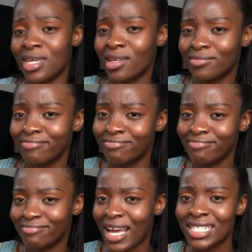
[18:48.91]

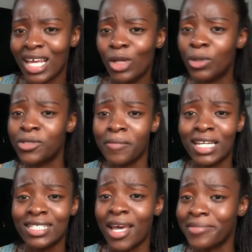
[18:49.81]
I said look so
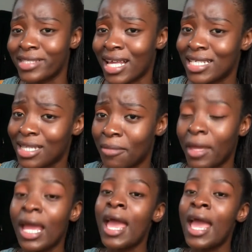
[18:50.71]
many times in that statement.